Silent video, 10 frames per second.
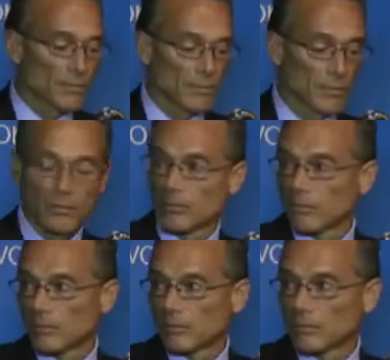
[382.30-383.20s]

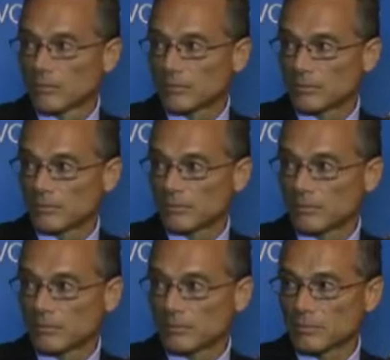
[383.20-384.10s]

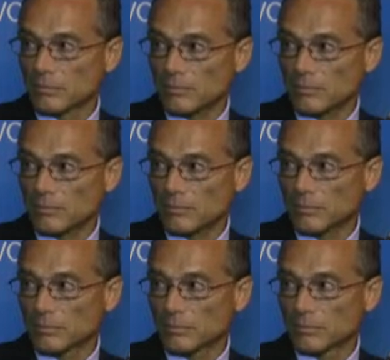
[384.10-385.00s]

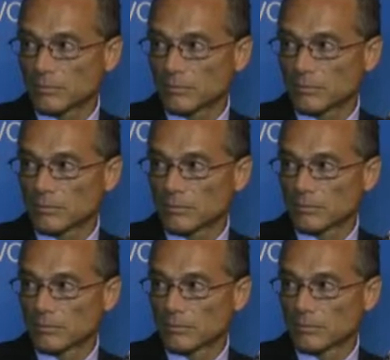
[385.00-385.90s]

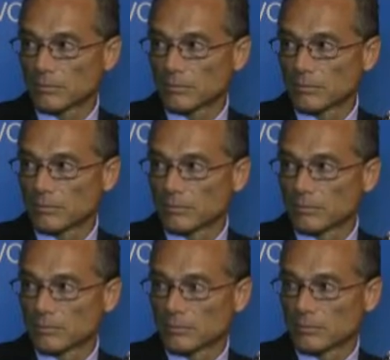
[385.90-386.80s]

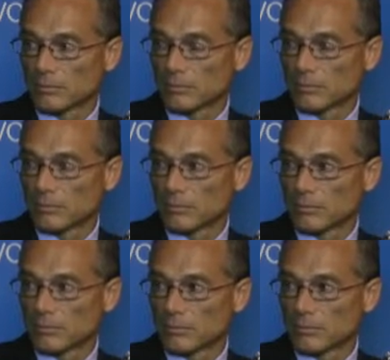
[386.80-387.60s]
(silent)